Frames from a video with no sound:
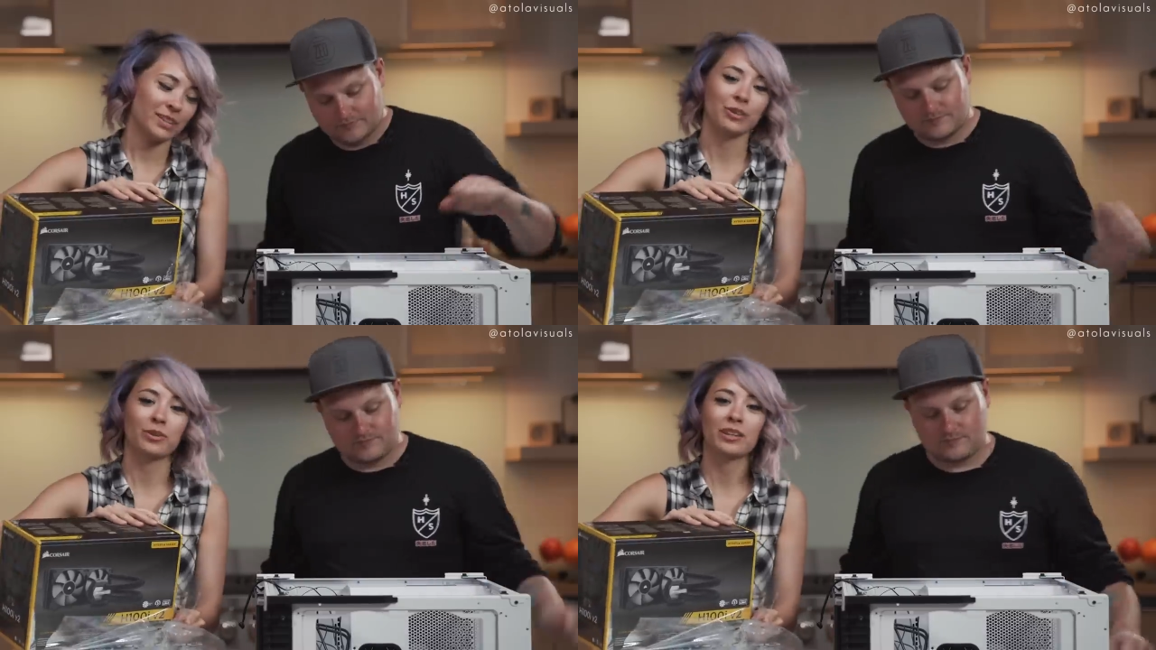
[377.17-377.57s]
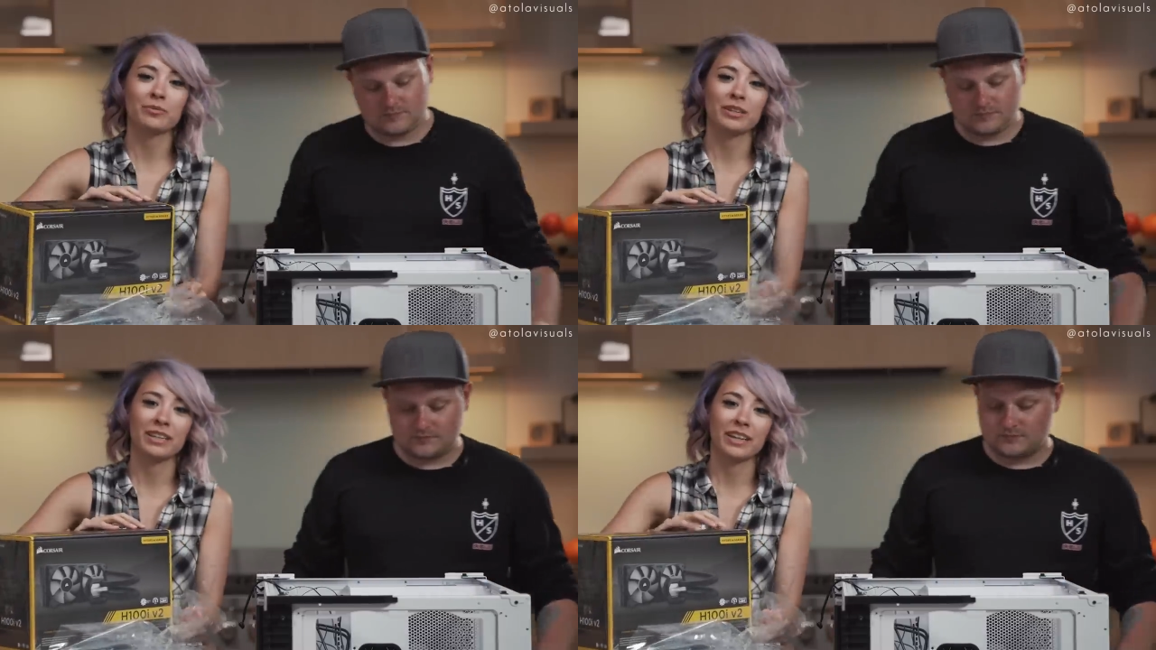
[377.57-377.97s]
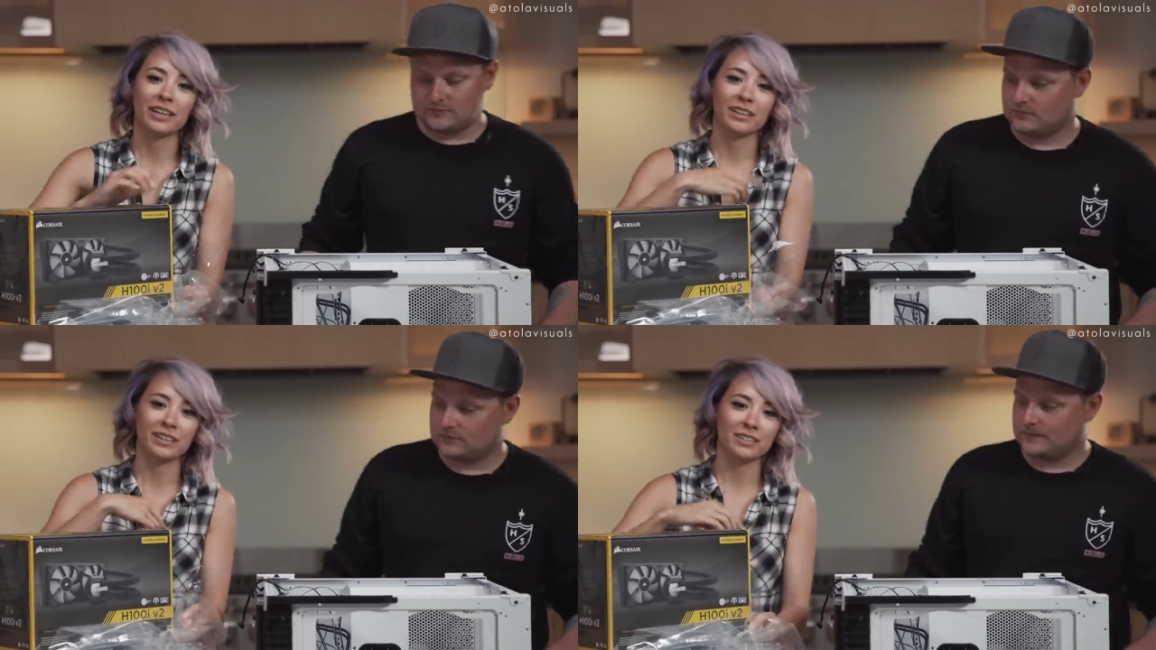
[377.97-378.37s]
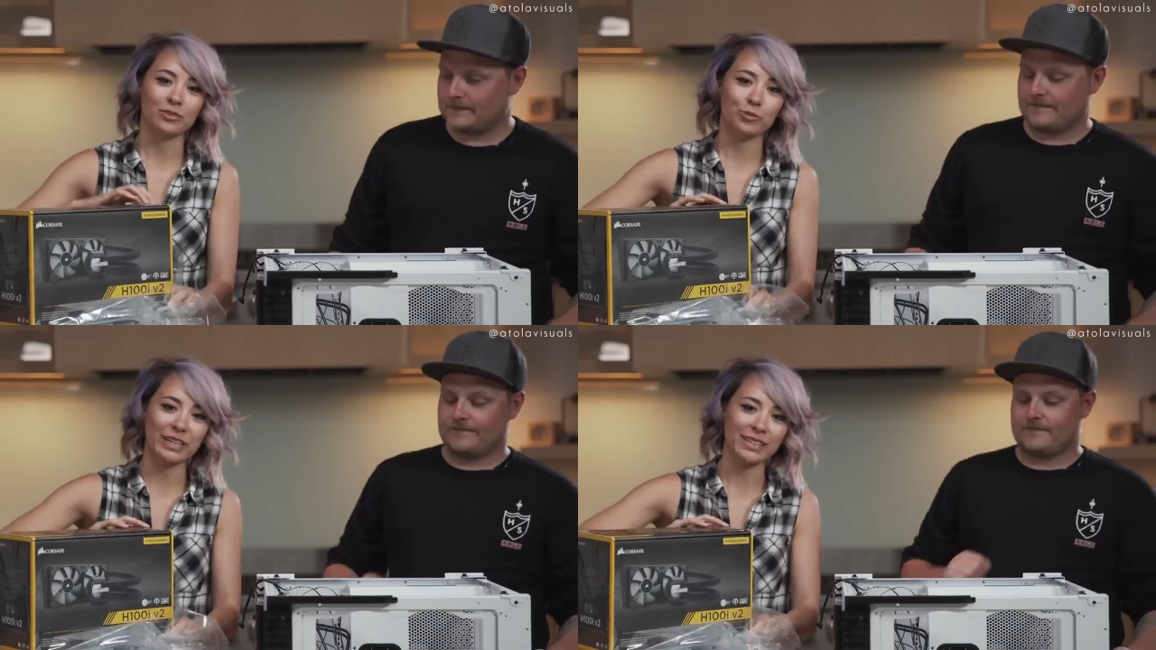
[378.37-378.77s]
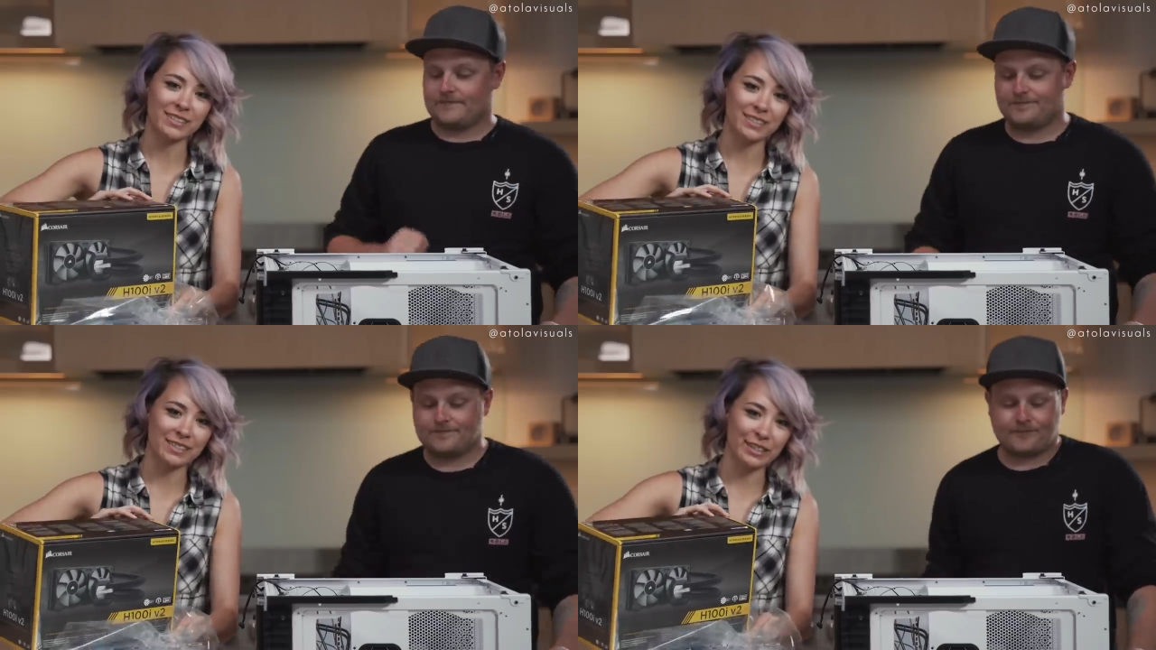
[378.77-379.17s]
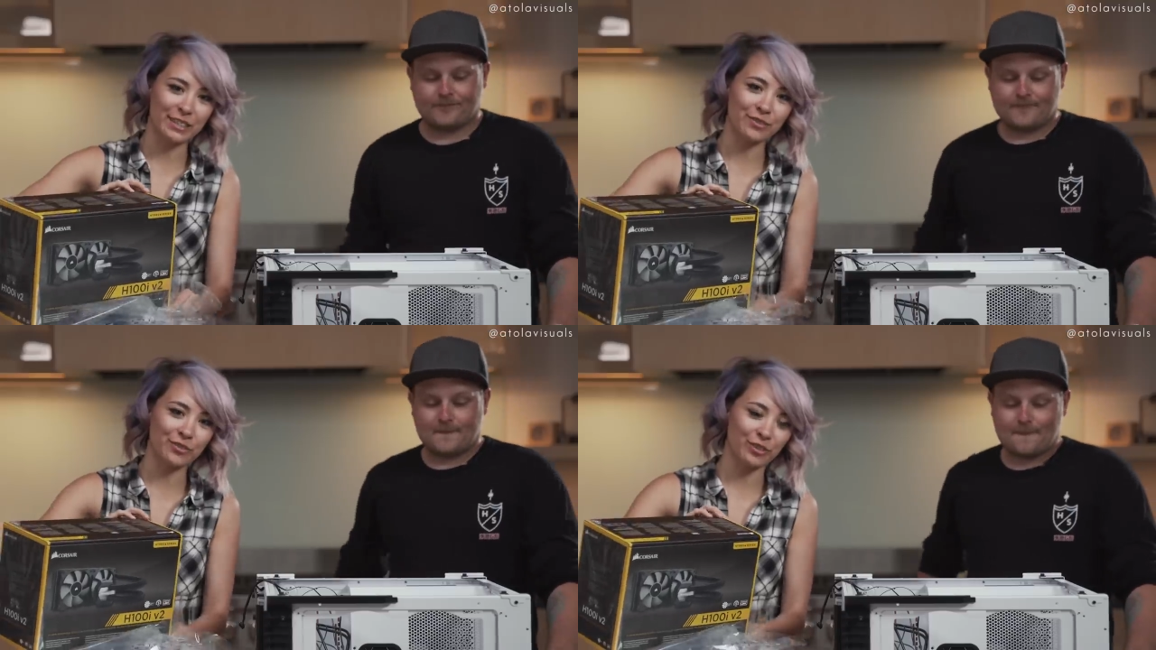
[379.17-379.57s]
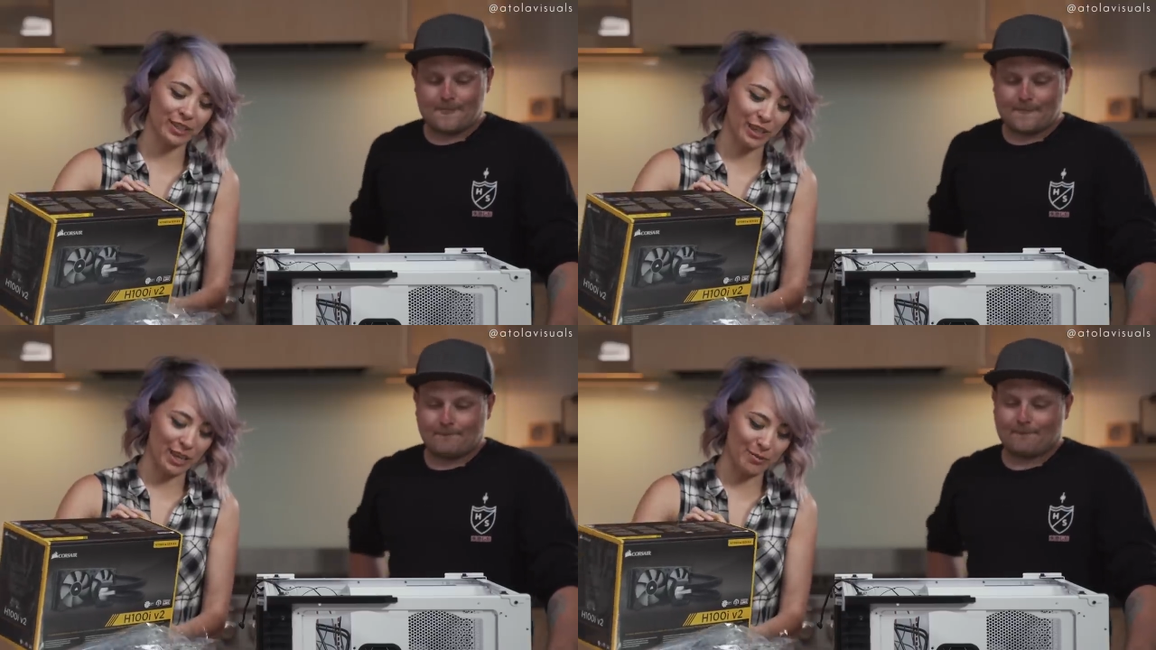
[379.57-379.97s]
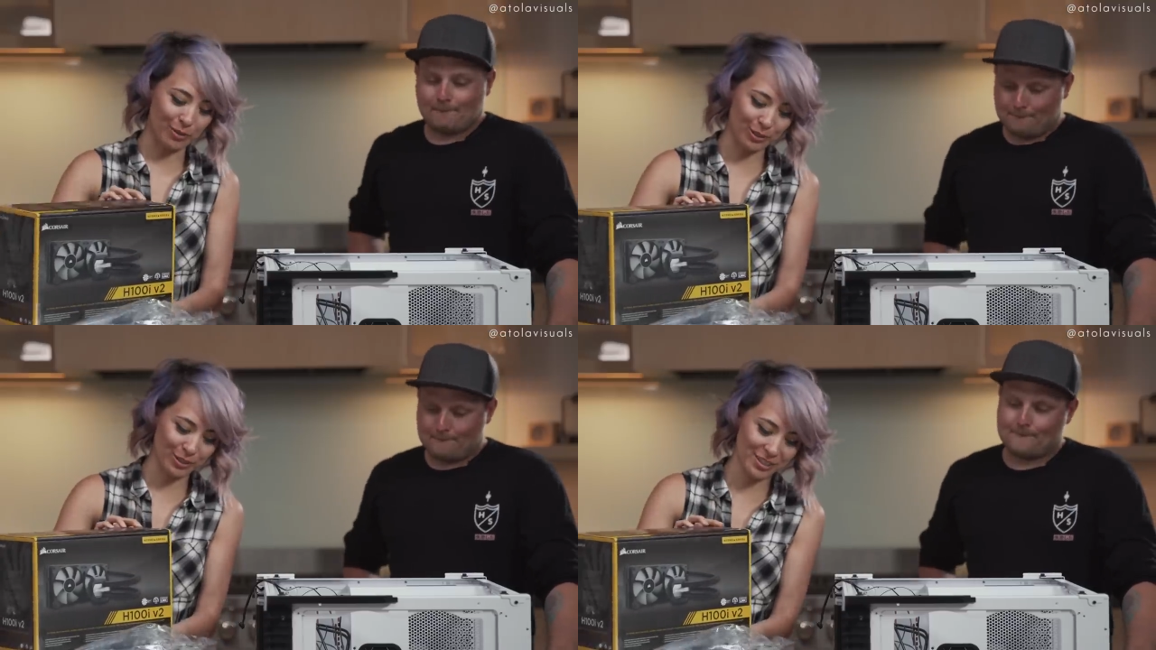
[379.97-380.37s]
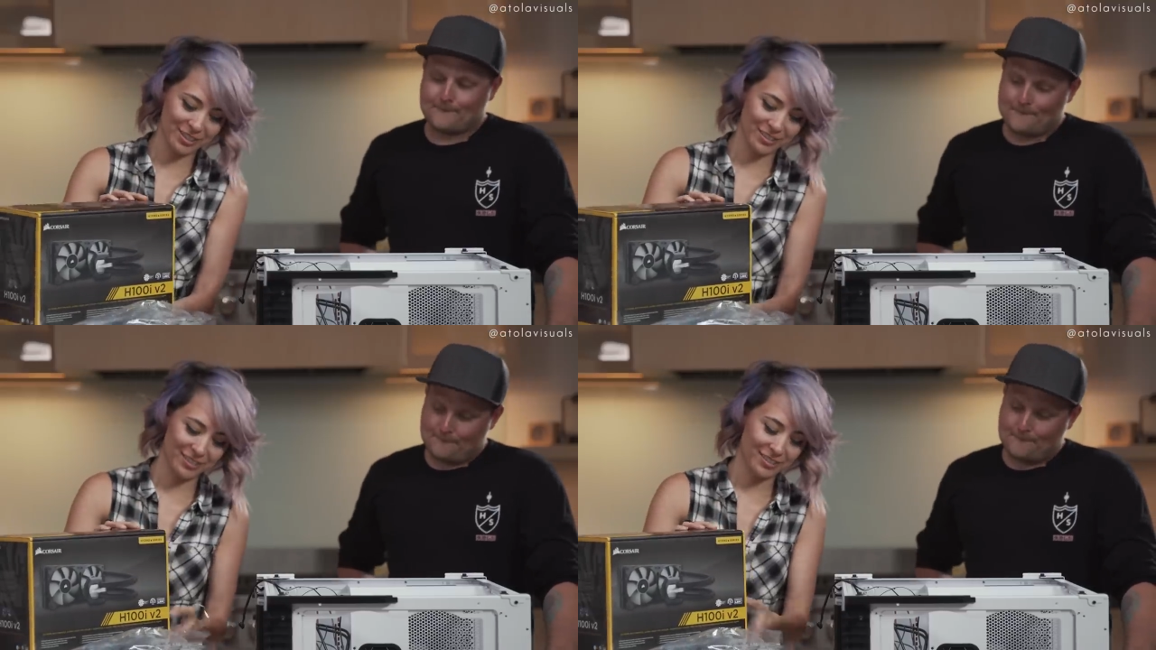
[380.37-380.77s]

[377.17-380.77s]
Speaker 1: You wanted me to get white sleeves for the cables.